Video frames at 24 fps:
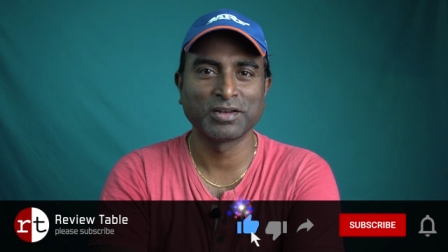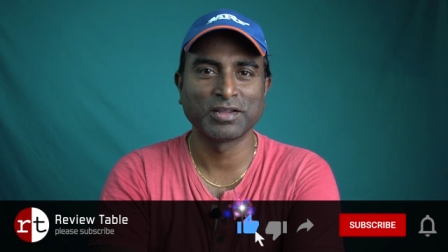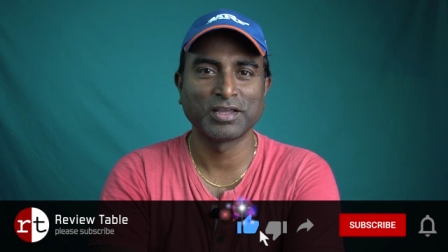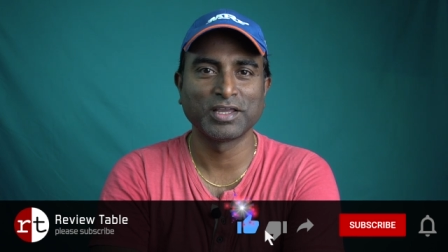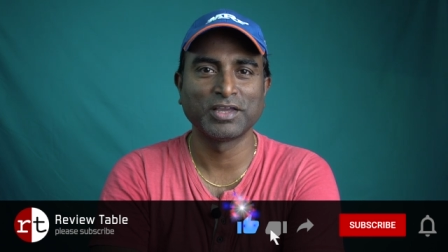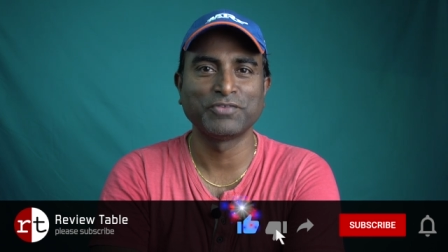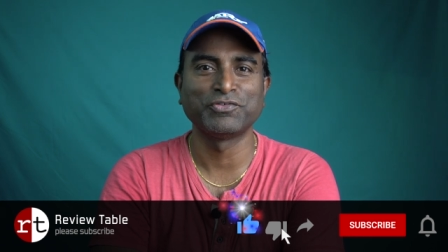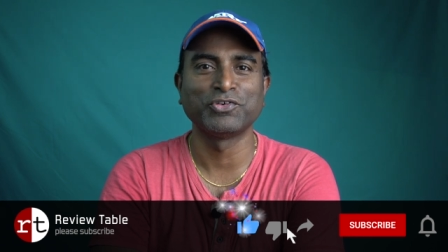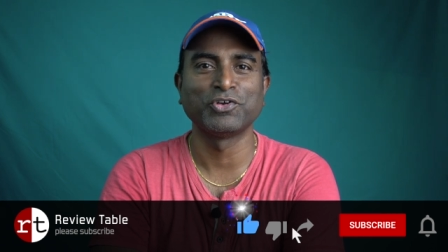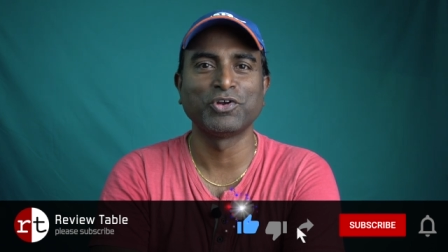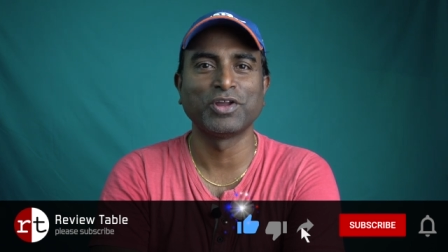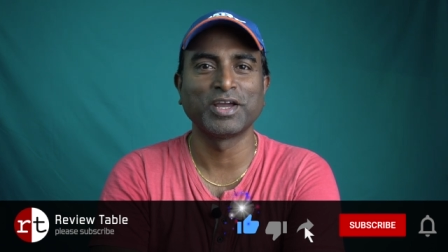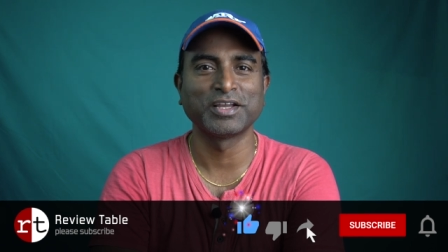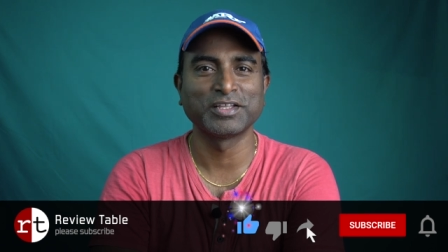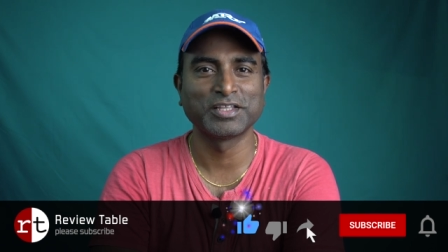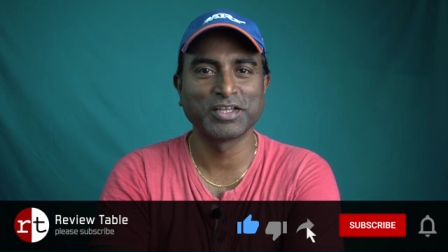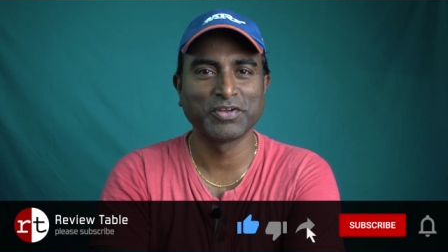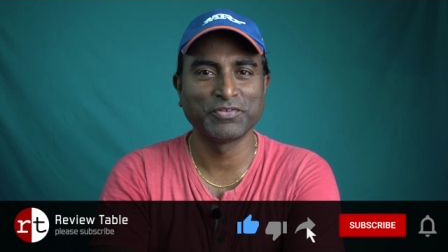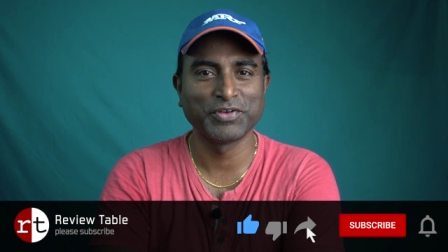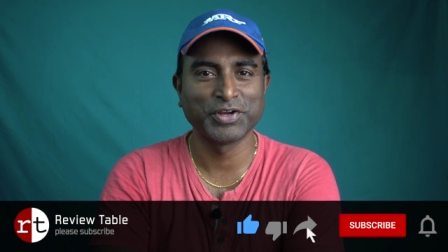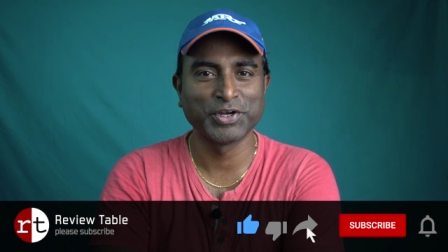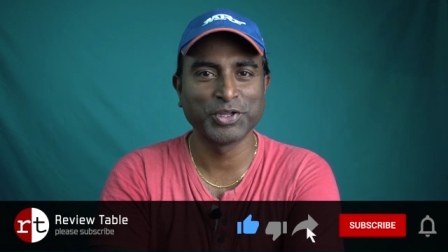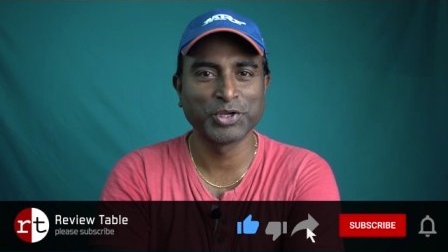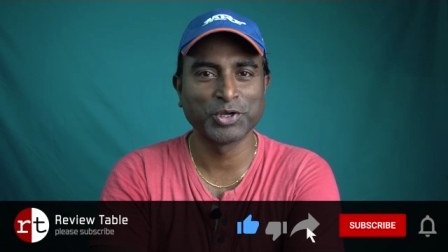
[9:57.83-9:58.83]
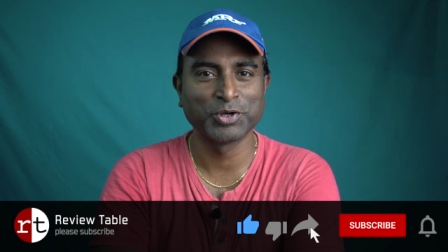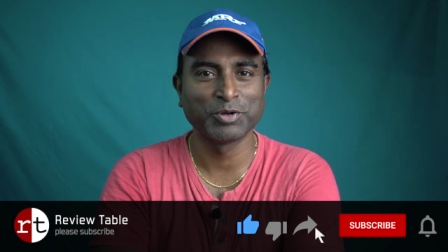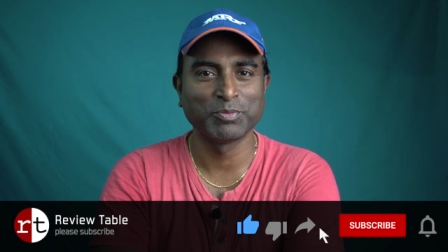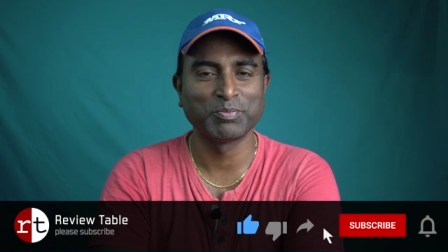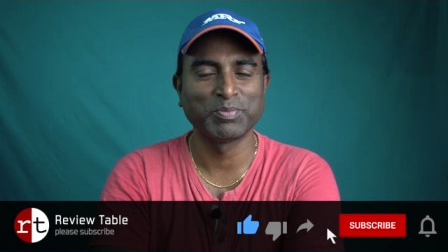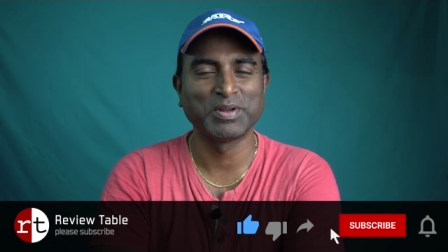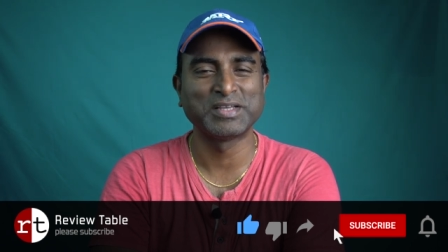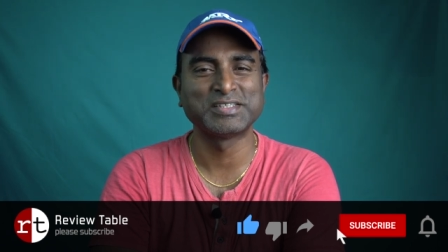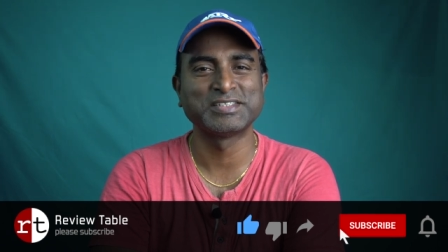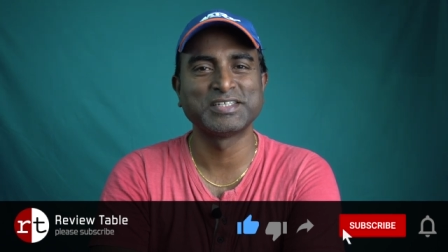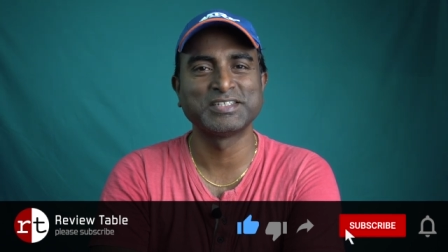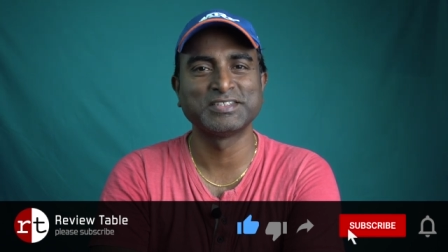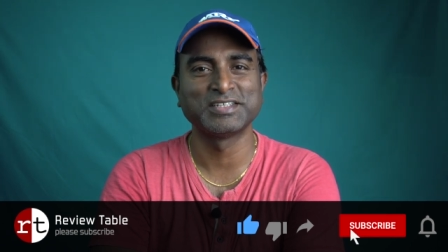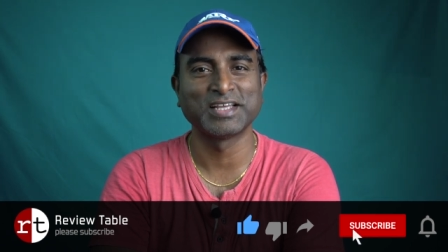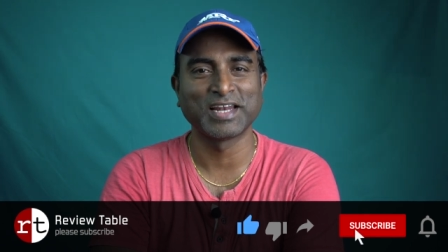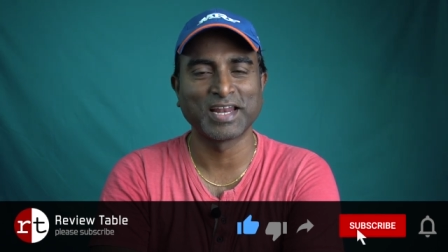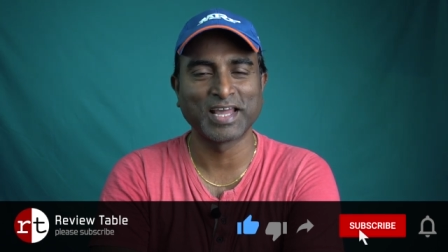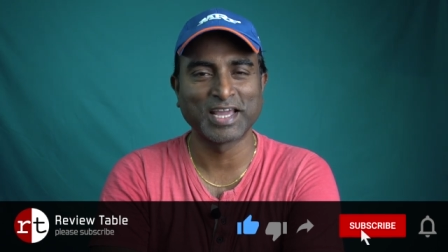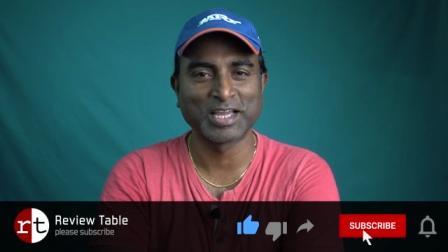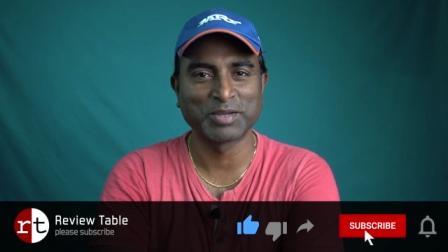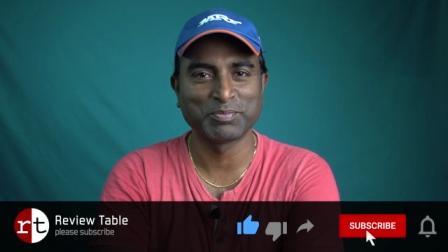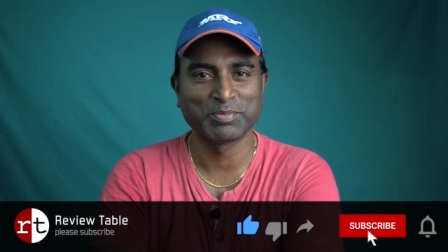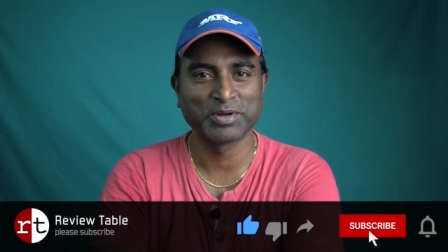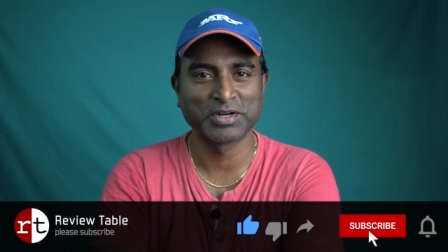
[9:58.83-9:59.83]
If you like the video, please hit the
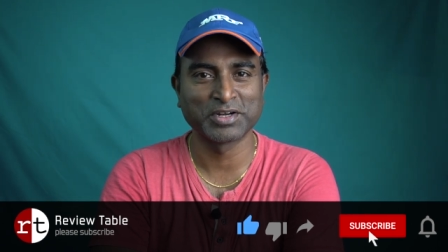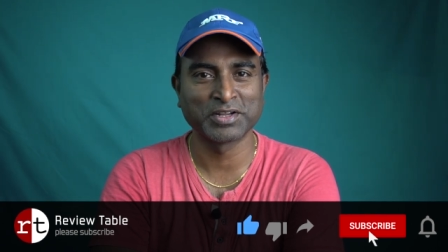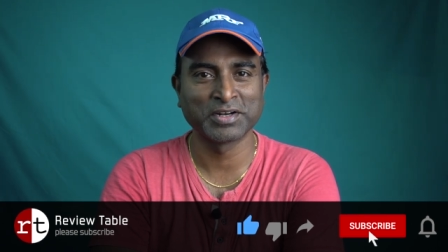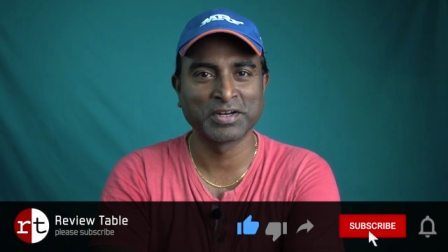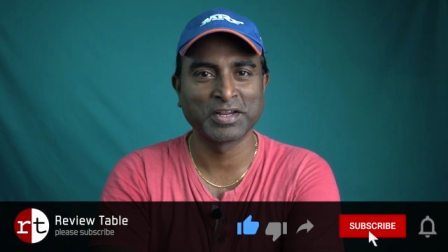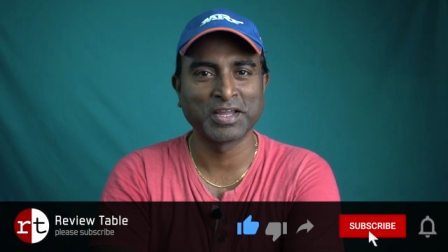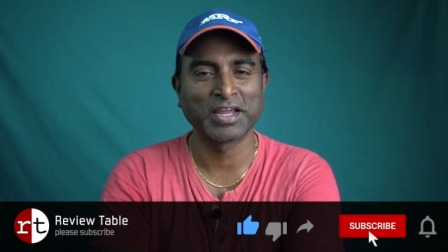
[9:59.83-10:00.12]
like button